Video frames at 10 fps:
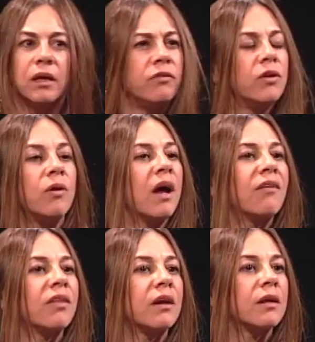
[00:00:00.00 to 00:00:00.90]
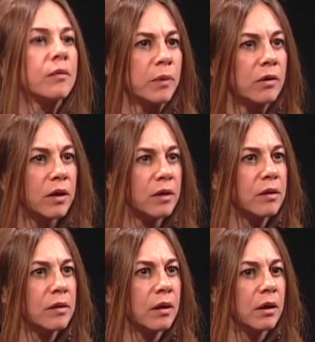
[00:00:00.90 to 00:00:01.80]
If you don't have that
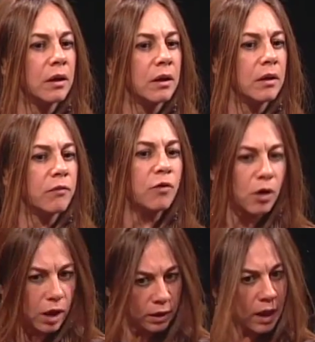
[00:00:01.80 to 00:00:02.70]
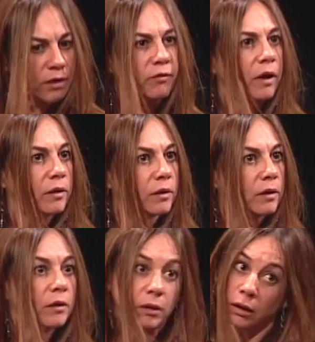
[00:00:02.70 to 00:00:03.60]
experience, for a lot of us,
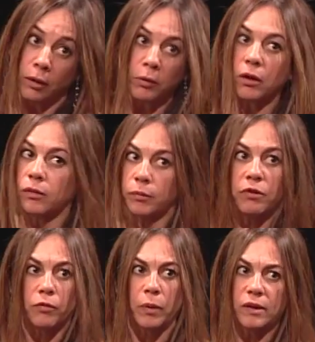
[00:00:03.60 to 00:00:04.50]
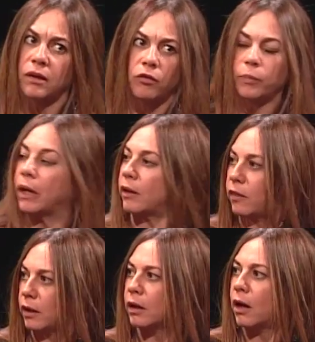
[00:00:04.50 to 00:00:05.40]
and I'm going to speak for myself, but I
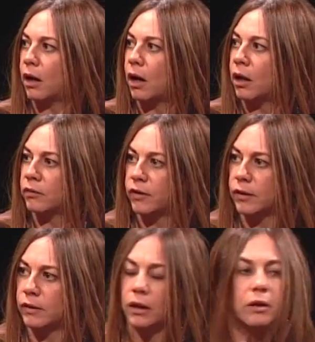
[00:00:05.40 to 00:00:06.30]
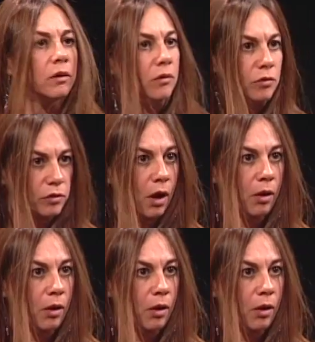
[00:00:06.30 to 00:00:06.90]
think all of us that use